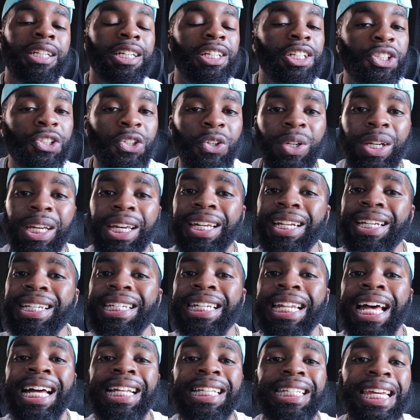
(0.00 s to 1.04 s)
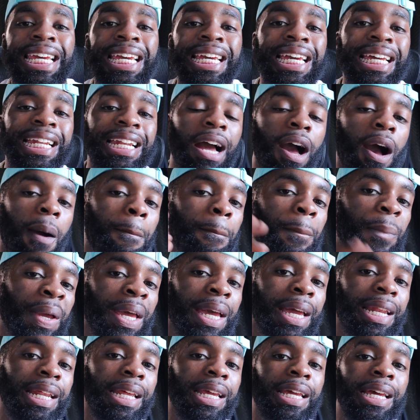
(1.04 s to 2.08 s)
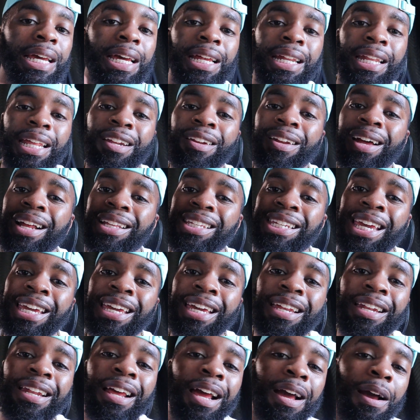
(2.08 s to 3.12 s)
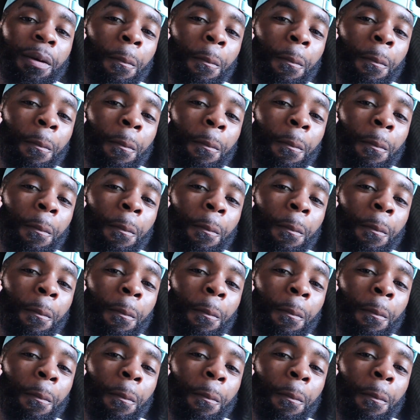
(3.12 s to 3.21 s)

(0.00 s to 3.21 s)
DistroKid is not taking a penny. They're not taking